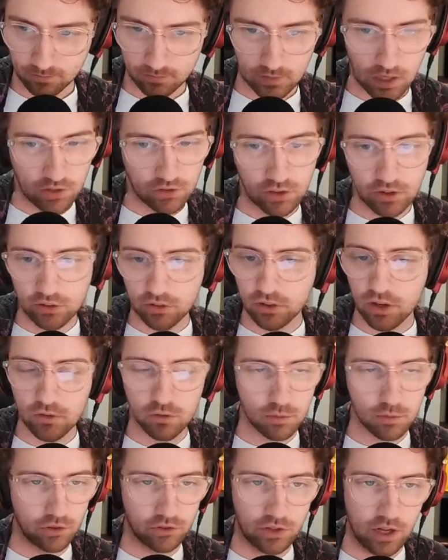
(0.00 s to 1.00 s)
As you can see
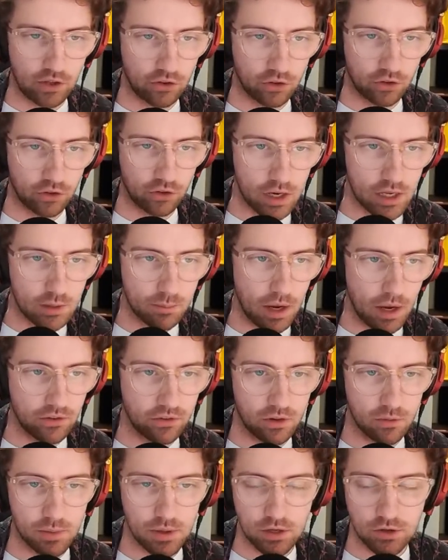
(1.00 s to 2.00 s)
from the stats already, it
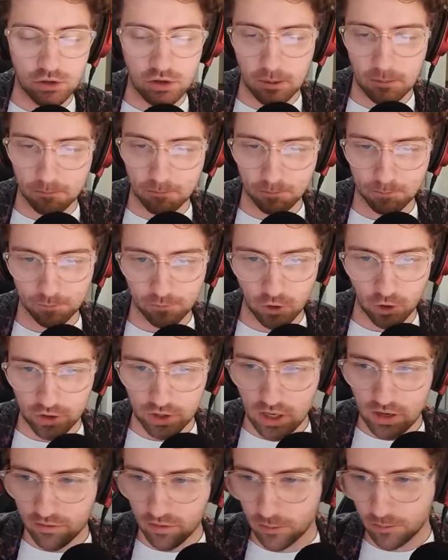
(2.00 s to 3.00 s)
paints the picture. Very
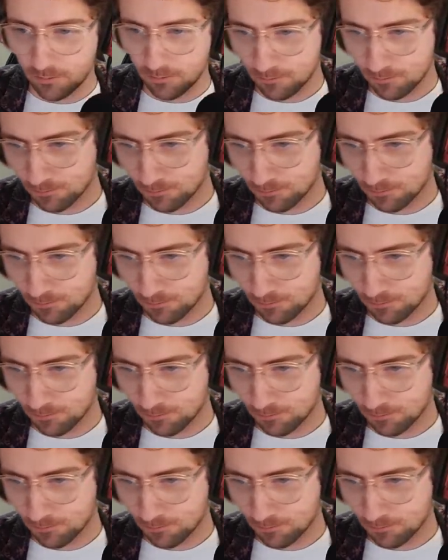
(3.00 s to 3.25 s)
even.